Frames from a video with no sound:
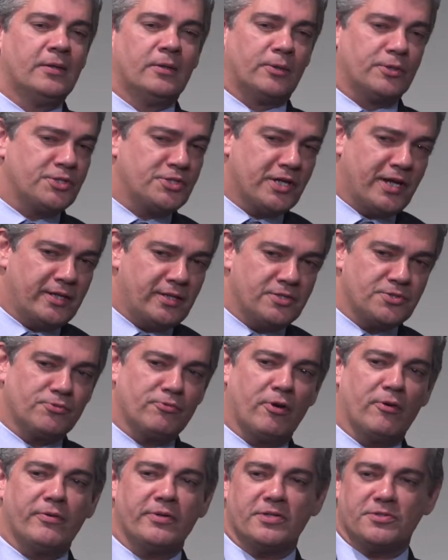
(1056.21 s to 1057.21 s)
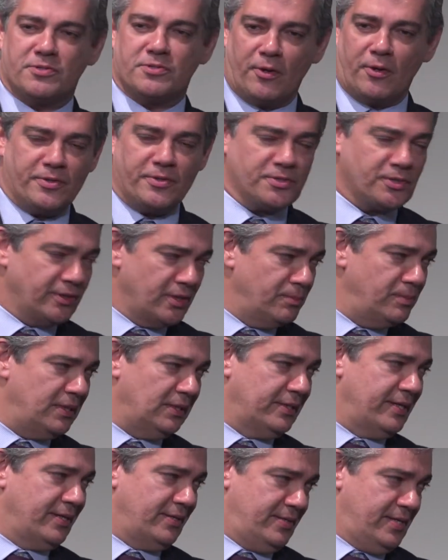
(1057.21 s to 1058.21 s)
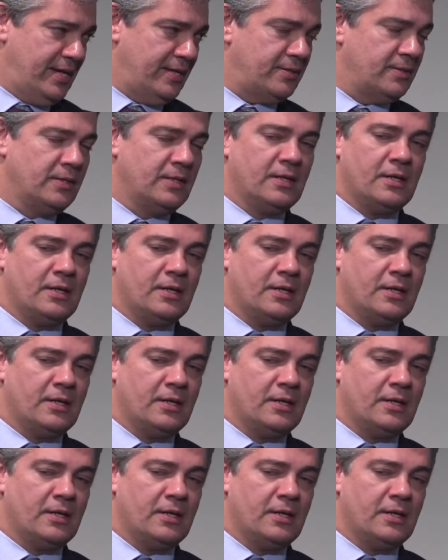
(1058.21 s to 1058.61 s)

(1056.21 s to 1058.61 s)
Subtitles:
Or China is growing. It's always going to be like that.